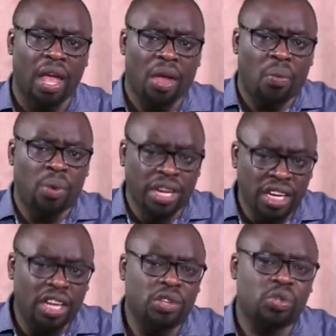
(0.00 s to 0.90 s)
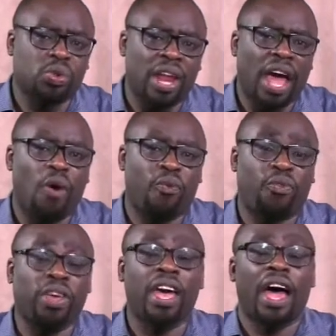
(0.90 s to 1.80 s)
We need to now
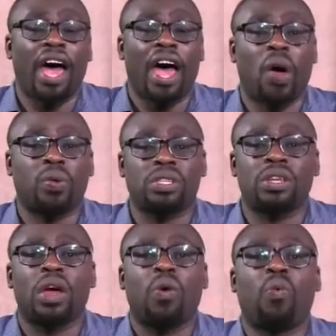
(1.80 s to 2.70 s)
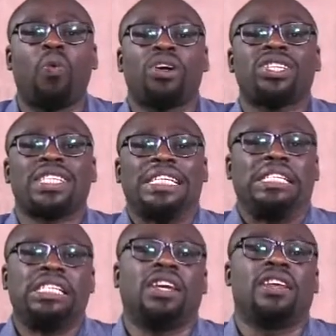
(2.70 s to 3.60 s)
figure out what
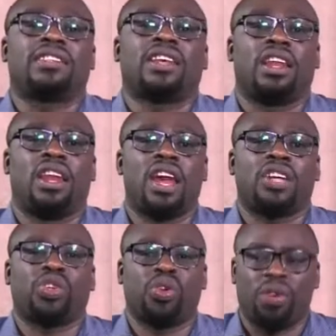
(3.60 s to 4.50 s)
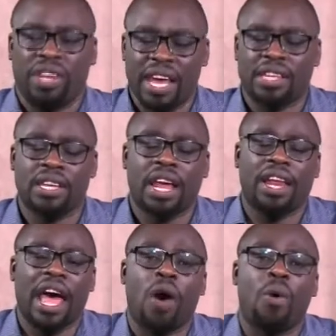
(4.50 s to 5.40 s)
is national debt and
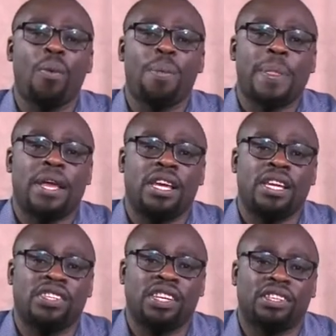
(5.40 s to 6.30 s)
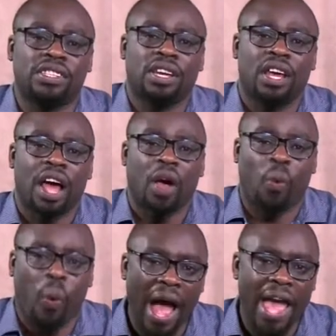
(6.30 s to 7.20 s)
how is it
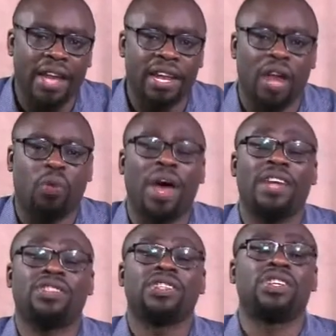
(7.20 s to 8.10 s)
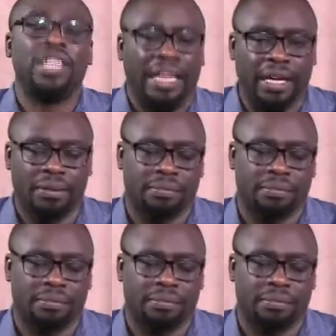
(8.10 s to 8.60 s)
acquired and why is it needed.